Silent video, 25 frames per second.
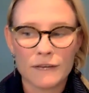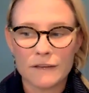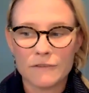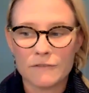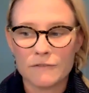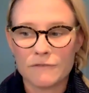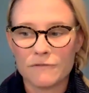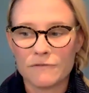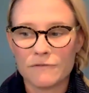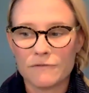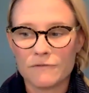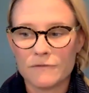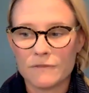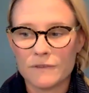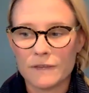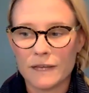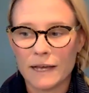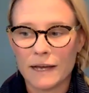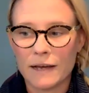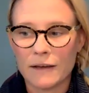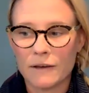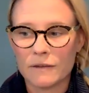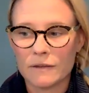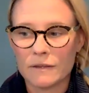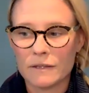
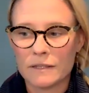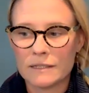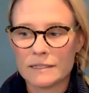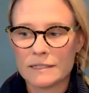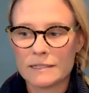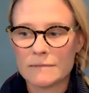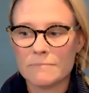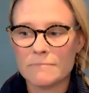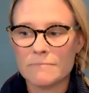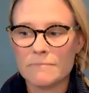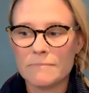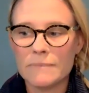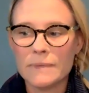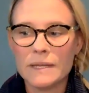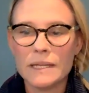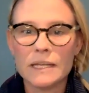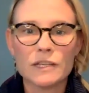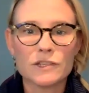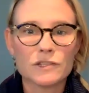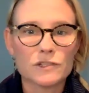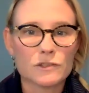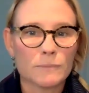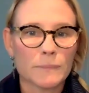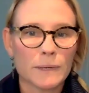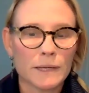the
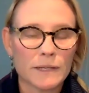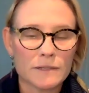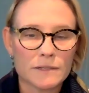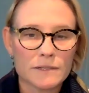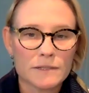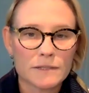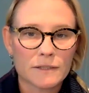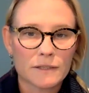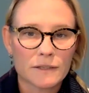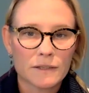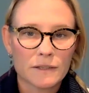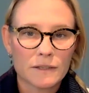diminishment